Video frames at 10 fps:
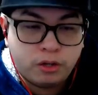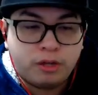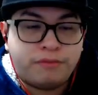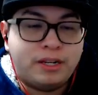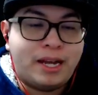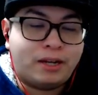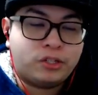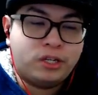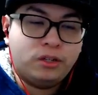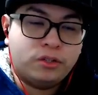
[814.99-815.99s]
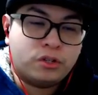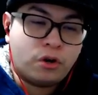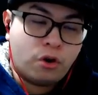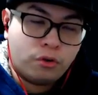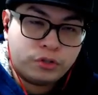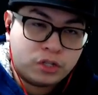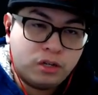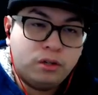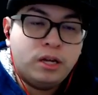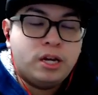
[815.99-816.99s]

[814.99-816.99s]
if the next skill is an earth skill,